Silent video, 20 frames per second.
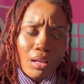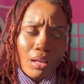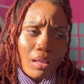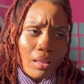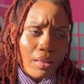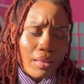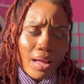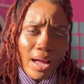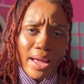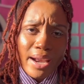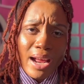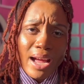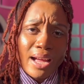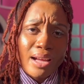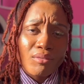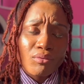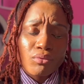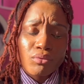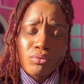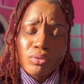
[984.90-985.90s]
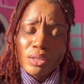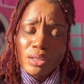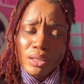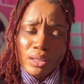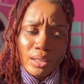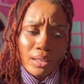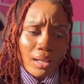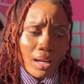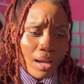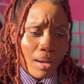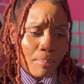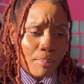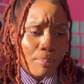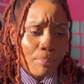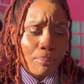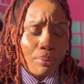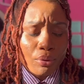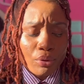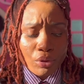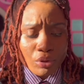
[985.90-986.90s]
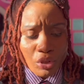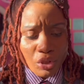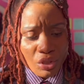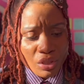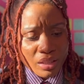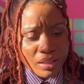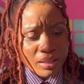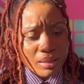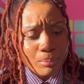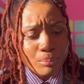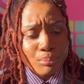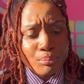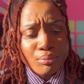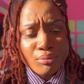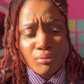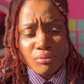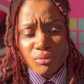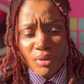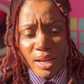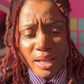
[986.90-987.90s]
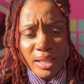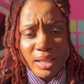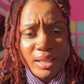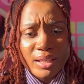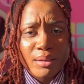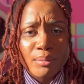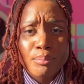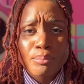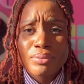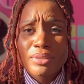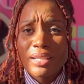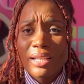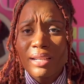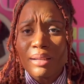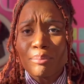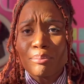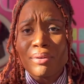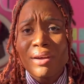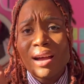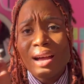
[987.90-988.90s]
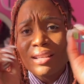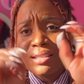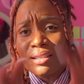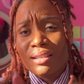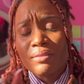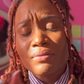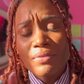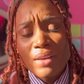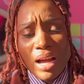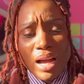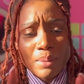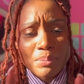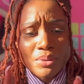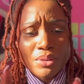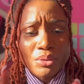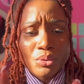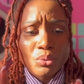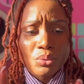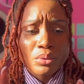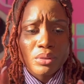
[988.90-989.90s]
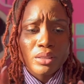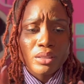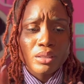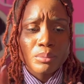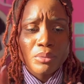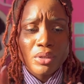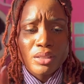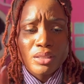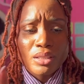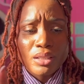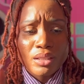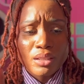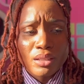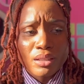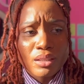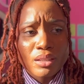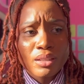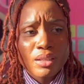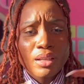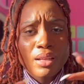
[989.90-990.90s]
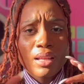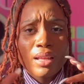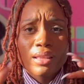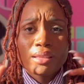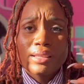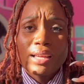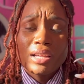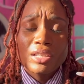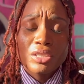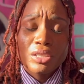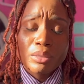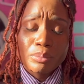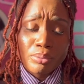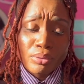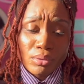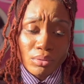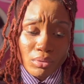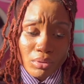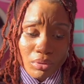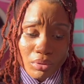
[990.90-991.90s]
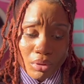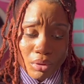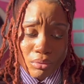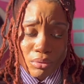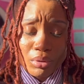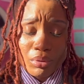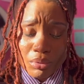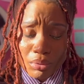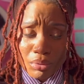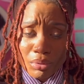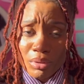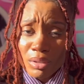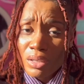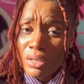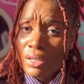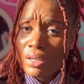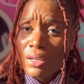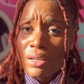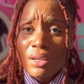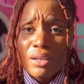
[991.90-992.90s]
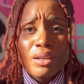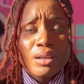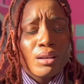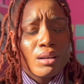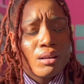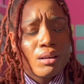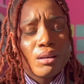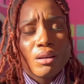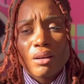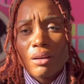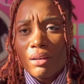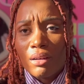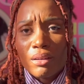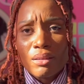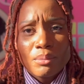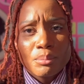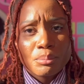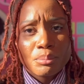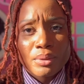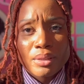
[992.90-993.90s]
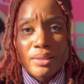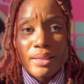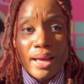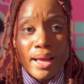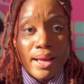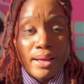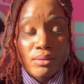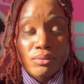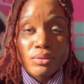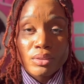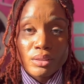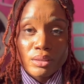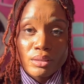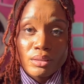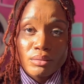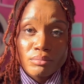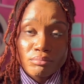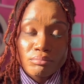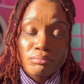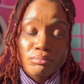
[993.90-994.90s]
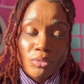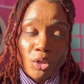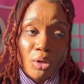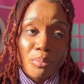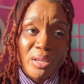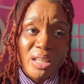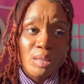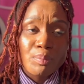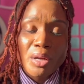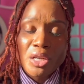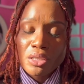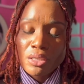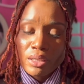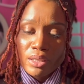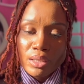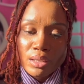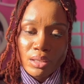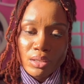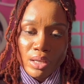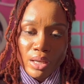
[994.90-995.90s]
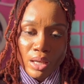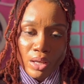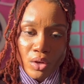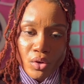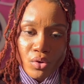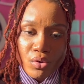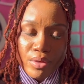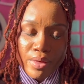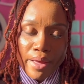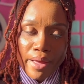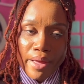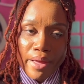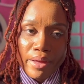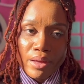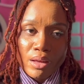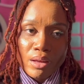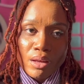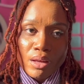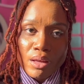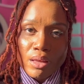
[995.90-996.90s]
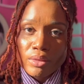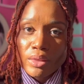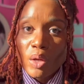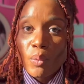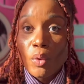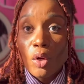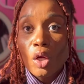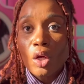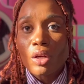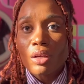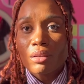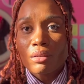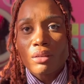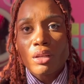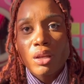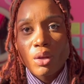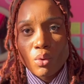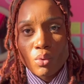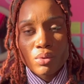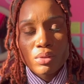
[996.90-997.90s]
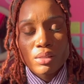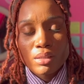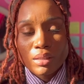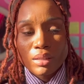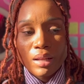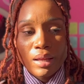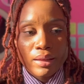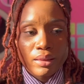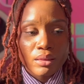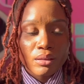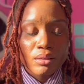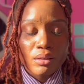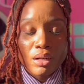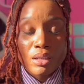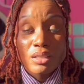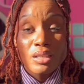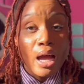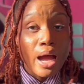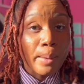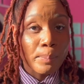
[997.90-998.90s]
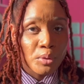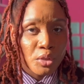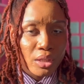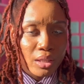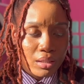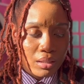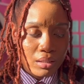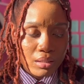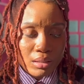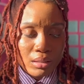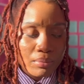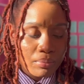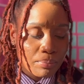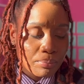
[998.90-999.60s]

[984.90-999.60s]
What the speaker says: that. I really am pushing and praying, sending positive vibes to Julia and Martina that she pulls through. Oh, but that really hurt me, especially to hear that they were close in, like, the adoption